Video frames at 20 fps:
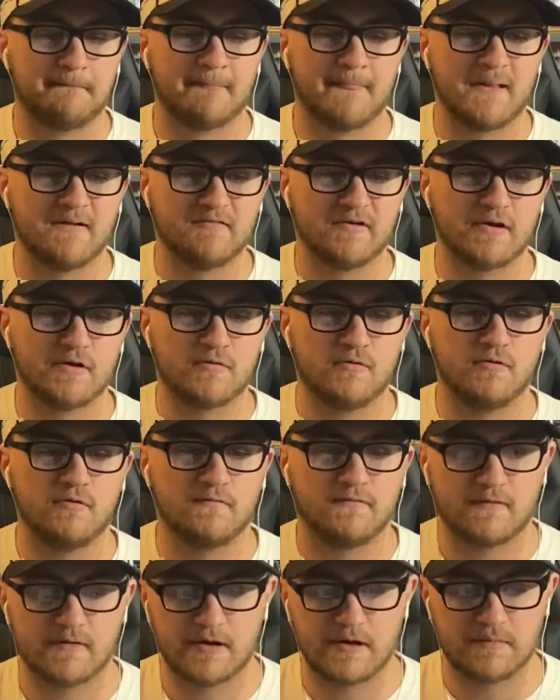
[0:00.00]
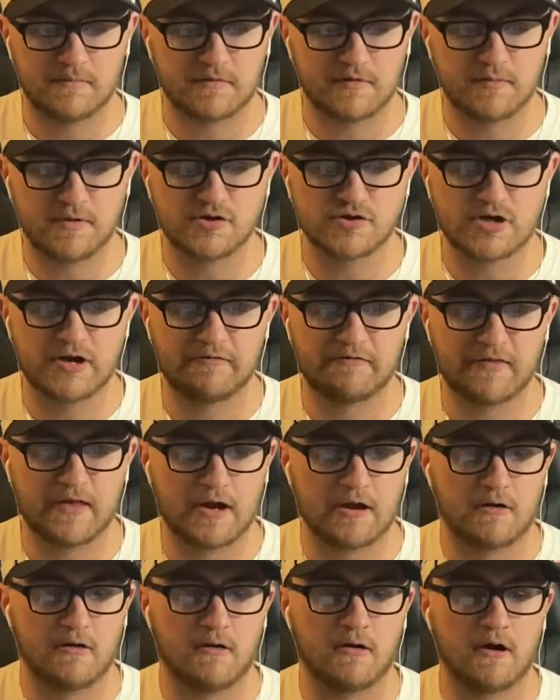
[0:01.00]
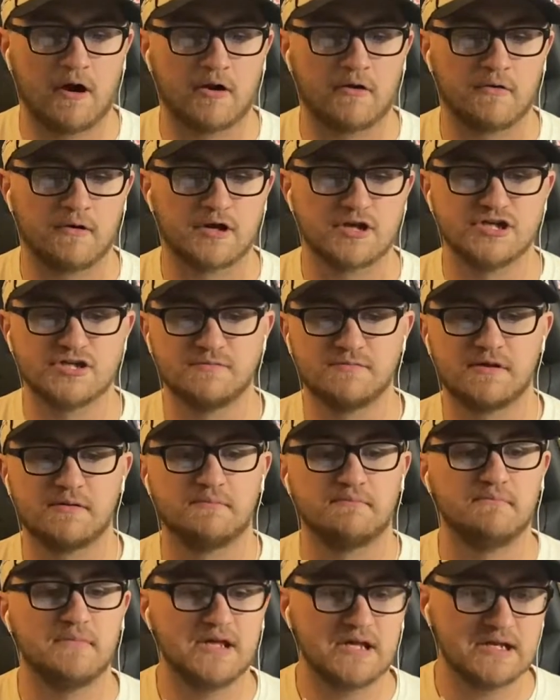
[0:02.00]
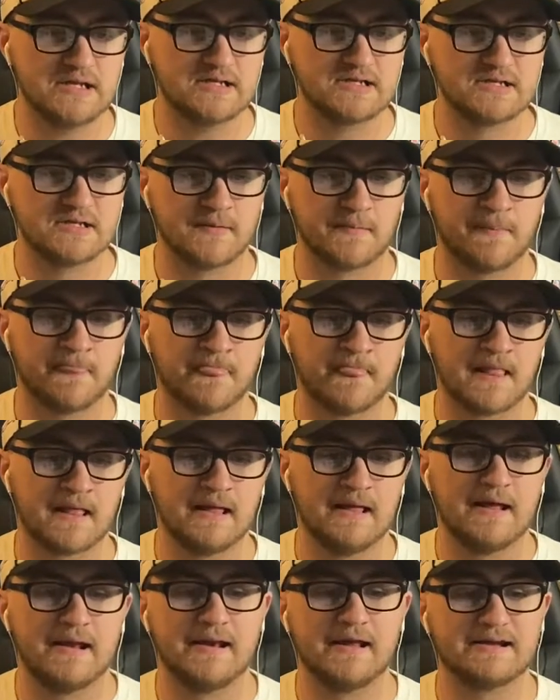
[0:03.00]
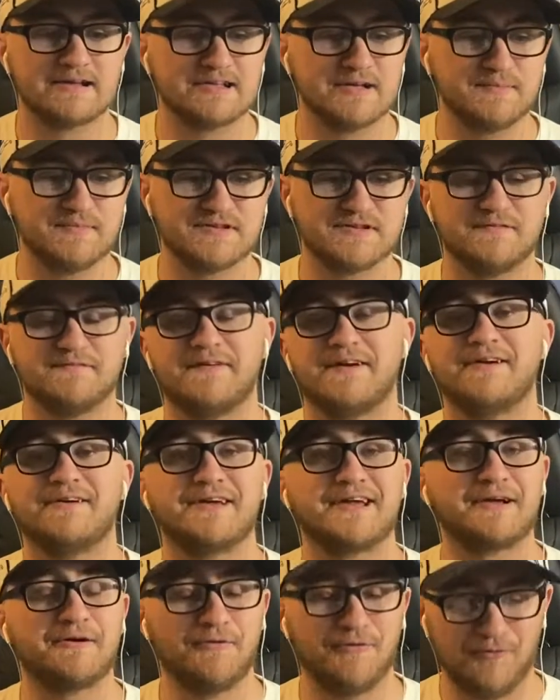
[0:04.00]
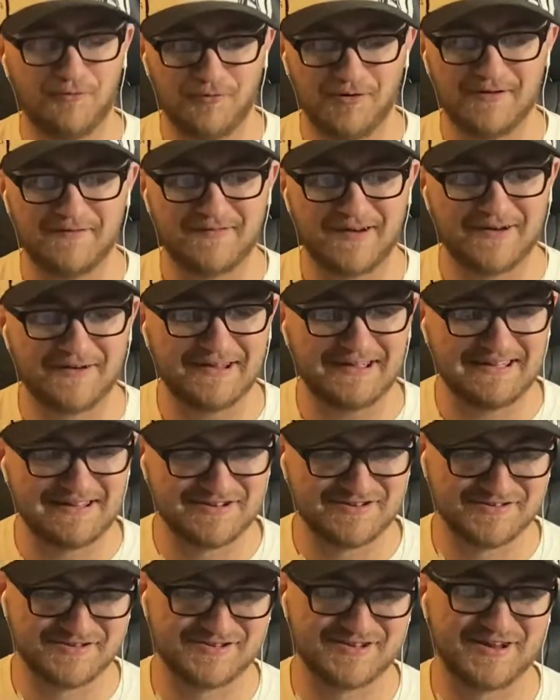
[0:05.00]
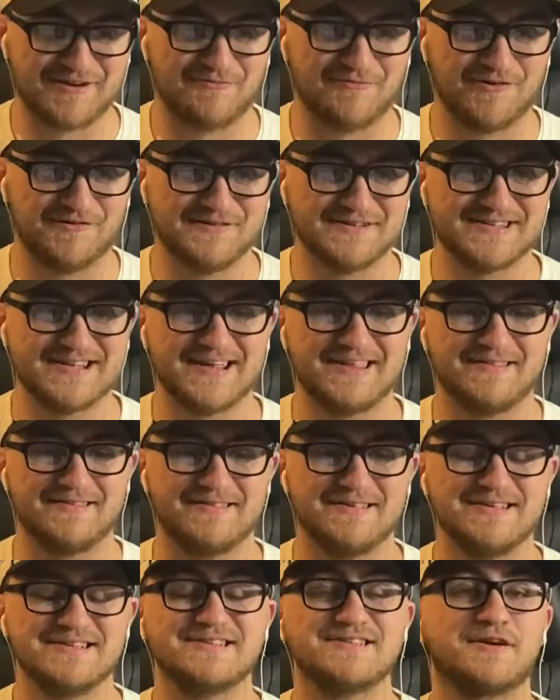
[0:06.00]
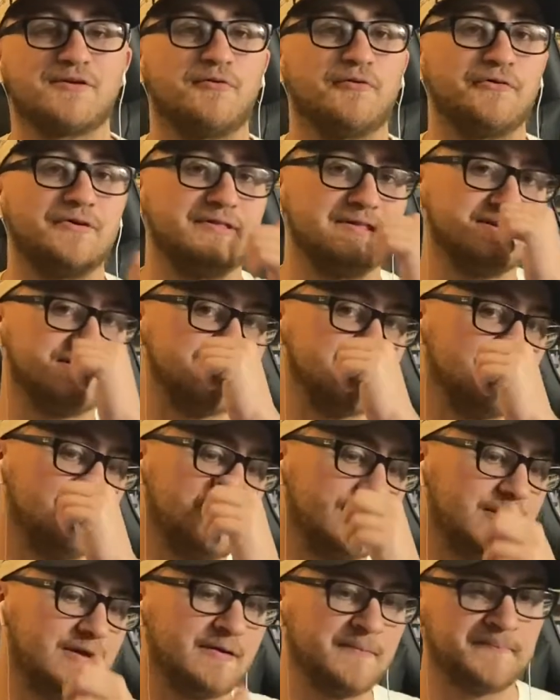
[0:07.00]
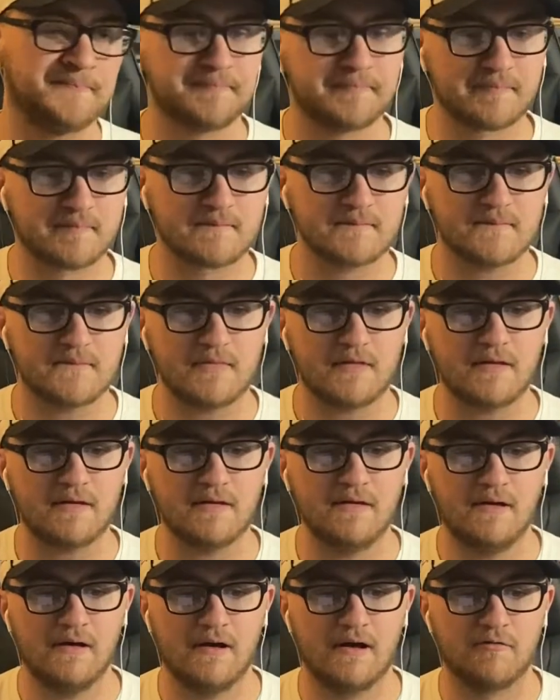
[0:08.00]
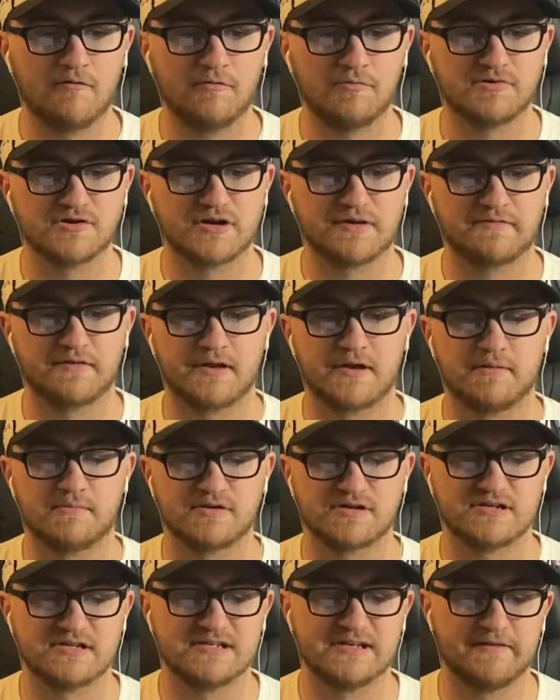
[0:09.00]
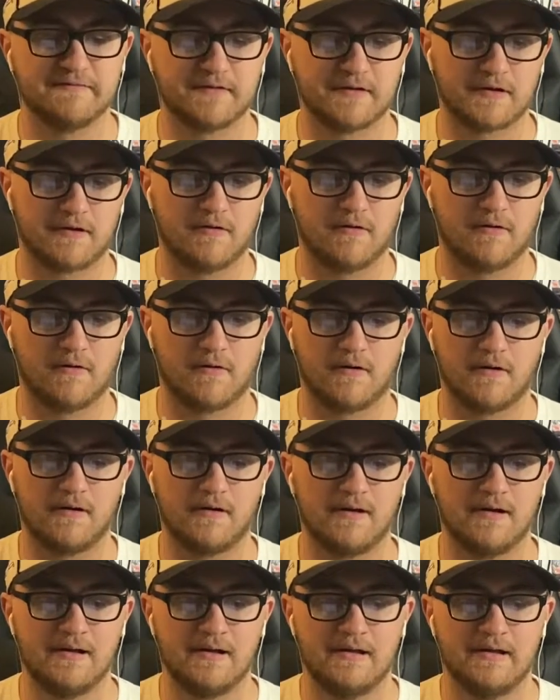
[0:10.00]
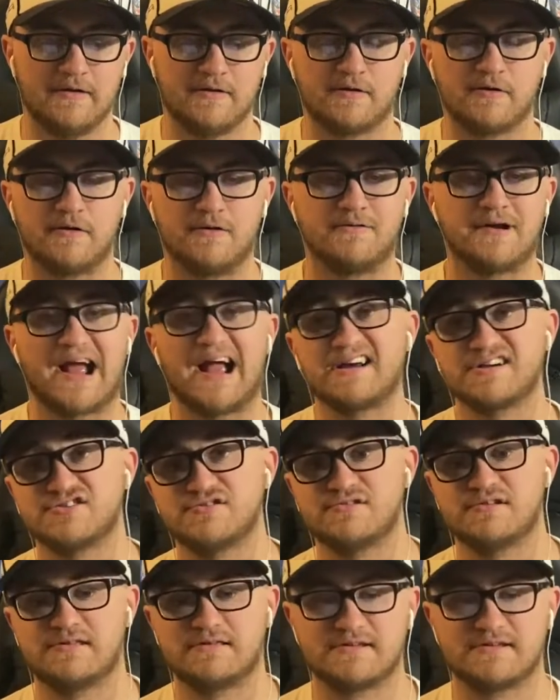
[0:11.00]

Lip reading: Very cool for him to be driving that car, honoring Jimmy Means. Next up is a very cool, very interesting one to say the least. Corey LaJoie will be driving the number 7 car, or actually the